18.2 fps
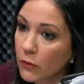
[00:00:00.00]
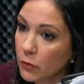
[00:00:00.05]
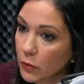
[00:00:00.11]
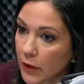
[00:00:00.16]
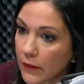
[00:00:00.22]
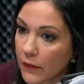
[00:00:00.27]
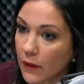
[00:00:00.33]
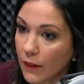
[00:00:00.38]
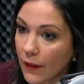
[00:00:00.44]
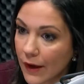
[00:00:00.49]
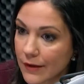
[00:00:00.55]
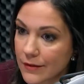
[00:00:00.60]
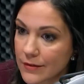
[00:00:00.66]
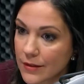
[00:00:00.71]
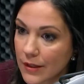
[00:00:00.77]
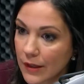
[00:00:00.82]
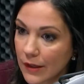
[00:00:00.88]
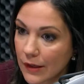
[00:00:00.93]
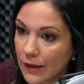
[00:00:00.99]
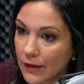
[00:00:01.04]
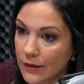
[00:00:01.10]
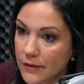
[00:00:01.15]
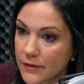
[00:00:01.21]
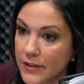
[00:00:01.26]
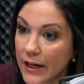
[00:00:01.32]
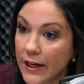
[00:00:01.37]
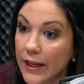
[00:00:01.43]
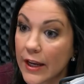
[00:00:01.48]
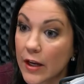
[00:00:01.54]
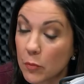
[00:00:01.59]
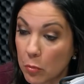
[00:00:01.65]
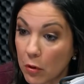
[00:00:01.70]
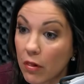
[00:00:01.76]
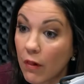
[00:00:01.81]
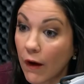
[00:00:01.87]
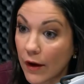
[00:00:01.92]
really the last decade
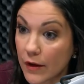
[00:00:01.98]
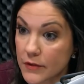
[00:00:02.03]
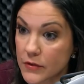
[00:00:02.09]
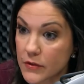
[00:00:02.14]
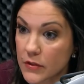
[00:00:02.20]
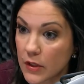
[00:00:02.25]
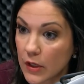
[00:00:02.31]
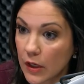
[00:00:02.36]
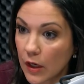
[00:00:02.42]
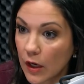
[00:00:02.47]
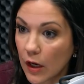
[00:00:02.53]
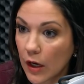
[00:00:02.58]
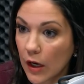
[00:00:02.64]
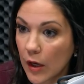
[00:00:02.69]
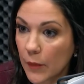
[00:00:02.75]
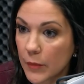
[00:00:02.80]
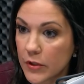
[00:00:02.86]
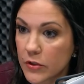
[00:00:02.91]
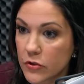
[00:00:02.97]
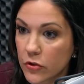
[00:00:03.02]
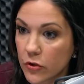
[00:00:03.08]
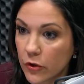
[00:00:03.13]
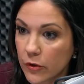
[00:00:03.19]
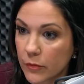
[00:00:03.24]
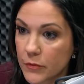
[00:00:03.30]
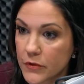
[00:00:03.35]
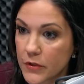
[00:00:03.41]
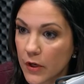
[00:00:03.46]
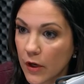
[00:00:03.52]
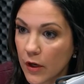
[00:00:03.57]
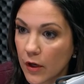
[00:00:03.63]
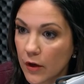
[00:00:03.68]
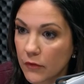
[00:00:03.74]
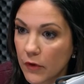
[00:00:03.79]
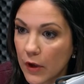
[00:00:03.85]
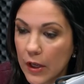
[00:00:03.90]
plus um, in terms
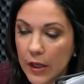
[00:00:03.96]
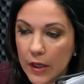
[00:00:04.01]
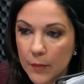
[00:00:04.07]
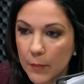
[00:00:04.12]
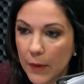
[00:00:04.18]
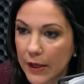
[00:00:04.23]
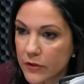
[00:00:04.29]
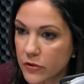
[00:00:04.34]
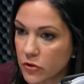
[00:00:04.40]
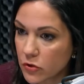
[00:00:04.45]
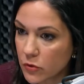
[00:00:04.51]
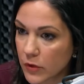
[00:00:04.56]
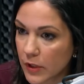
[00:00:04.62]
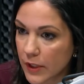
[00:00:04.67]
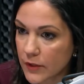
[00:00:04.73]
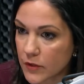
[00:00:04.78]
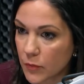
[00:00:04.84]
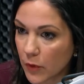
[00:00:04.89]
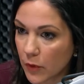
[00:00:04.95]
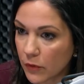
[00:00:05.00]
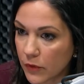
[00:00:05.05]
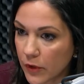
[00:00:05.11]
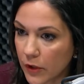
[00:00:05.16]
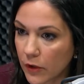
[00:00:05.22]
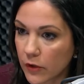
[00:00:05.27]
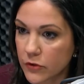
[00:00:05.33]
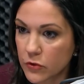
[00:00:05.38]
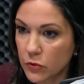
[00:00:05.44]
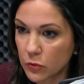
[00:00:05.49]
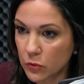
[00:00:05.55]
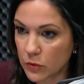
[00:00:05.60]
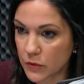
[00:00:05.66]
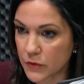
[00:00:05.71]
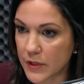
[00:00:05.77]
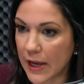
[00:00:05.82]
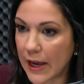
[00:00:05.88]
of mass shootings, both in our
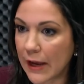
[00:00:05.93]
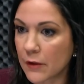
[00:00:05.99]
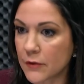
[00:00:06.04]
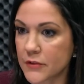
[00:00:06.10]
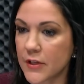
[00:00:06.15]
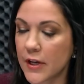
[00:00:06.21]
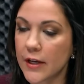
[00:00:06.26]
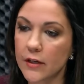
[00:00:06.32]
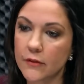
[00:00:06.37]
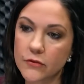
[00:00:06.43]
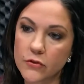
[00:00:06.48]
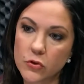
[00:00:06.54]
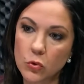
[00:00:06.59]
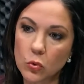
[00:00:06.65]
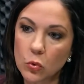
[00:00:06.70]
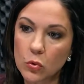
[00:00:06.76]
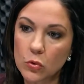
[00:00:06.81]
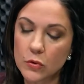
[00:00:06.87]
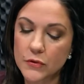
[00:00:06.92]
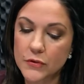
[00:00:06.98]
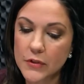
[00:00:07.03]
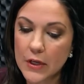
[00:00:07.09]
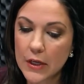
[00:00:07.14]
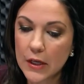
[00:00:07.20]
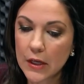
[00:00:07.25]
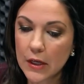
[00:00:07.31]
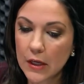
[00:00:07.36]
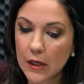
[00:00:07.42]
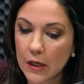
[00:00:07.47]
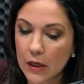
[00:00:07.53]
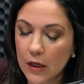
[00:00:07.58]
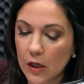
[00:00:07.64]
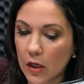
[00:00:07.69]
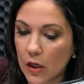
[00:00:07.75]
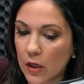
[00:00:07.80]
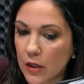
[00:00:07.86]
schools, outside of schools.
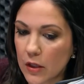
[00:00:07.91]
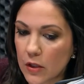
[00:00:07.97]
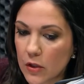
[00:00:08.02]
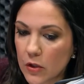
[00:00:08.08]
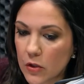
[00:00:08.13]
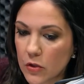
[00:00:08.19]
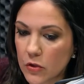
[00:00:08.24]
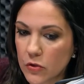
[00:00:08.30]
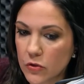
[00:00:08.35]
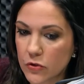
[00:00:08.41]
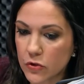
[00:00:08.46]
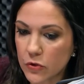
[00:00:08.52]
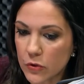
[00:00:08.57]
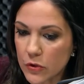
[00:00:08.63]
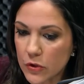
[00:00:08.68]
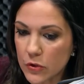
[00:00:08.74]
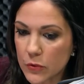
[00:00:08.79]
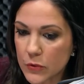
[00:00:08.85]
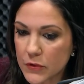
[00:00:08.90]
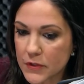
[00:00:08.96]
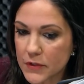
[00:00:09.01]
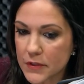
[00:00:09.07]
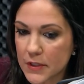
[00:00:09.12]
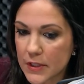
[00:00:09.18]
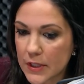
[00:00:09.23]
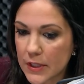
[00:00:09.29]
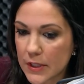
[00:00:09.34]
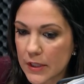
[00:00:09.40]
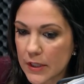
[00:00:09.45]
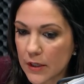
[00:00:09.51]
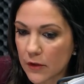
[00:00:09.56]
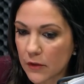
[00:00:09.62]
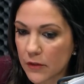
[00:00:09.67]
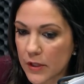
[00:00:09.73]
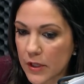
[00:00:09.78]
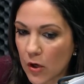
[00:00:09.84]
Do you see
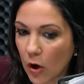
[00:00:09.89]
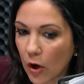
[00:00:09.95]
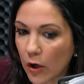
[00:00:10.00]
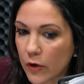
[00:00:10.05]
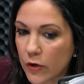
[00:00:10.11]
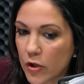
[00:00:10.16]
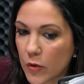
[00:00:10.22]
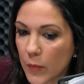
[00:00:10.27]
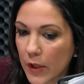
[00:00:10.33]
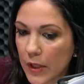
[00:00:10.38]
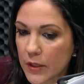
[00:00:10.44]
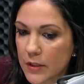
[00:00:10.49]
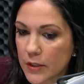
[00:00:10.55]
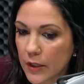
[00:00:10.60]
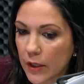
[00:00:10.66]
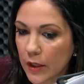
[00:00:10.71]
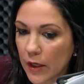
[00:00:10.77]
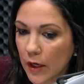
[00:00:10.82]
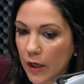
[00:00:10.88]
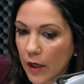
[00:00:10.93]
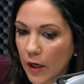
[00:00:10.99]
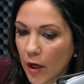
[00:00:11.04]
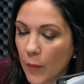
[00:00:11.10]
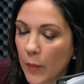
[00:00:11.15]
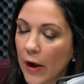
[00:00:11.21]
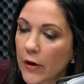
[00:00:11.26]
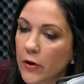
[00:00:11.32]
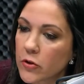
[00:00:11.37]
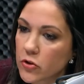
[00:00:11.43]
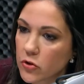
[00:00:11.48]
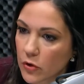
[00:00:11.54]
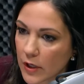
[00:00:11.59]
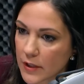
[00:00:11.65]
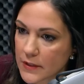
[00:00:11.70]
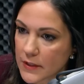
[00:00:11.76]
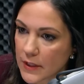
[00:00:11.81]
the argument uh, uh about
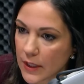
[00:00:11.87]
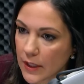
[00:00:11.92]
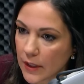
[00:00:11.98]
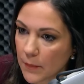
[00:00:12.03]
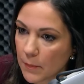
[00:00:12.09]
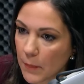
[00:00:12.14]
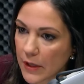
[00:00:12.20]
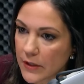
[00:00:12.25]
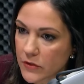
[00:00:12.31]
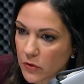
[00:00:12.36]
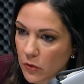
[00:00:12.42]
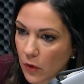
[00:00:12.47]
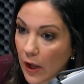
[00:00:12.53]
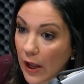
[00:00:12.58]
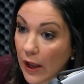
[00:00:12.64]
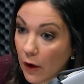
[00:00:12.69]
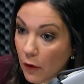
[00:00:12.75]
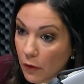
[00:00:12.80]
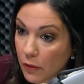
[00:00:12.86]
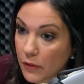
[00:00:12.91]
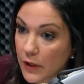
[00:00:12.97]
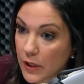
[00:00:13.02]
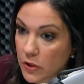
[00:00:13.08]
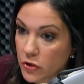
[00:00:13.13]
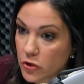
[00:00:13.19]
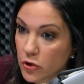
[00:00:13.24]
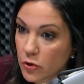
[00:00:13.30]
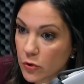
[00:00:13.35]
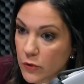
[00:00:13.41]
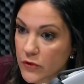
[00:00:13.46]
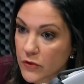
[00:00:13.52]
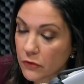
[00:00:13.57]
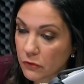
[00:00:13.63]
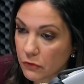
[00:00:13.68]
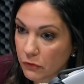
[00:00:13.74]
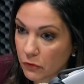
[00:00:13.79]
addressing mental health issues
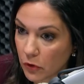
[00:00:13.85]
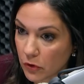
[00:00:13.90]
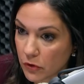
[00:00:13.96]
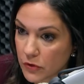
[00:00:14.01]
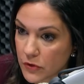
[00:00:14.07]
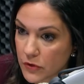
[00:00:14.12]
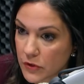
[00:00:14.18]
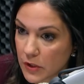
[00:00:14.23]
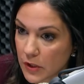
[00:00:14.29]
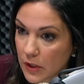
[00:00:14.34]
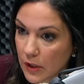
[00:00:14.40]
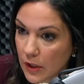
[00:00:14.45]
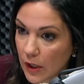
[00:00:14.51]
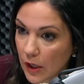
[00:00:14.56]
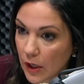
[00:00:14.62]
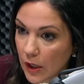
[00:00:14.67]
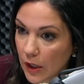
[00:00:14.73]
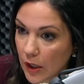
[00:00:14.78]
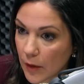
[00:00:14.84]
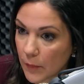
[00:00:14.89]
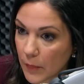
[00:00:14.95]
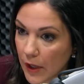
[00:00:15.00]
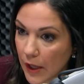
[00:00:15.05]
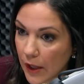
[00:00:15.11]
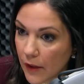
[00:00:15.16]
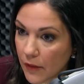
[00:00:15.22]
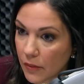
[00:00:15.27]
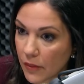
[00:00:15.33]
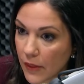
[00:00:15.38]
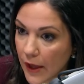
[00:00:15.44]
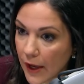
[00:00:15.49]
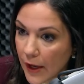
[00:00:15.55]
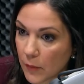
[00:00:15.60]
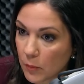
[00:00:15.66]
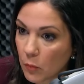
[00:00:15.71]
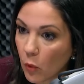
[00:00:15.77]
first? um, and
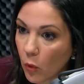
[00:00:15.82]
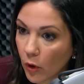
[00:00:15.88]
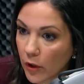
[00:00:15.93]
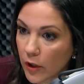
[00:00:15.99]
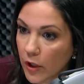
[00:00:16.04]
that more